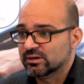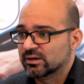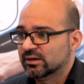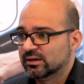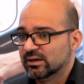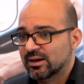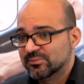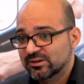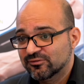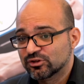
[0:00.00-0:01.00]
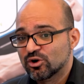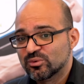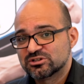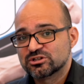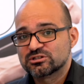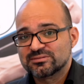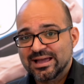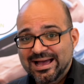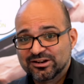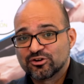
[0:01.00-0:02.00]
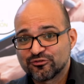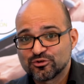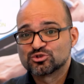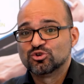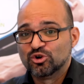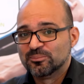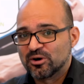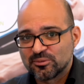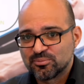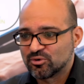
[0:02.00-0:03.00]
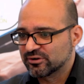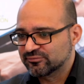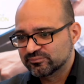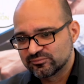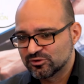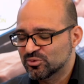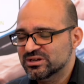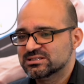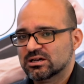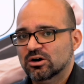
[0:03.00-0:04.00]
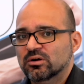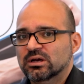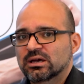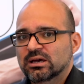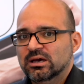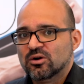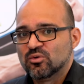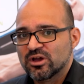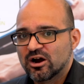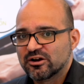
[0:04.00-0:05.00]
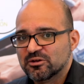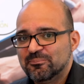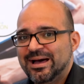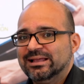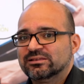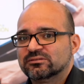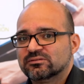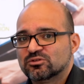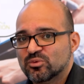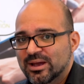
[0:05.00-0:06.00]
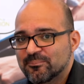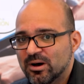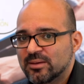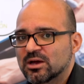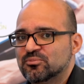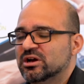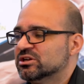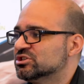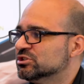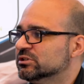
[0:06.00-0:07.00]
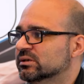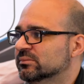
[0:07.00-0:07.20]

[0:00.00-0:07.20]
I mean, even though we just had our first gold bar pour a few weeks ago, we are on a path to ramp up that production.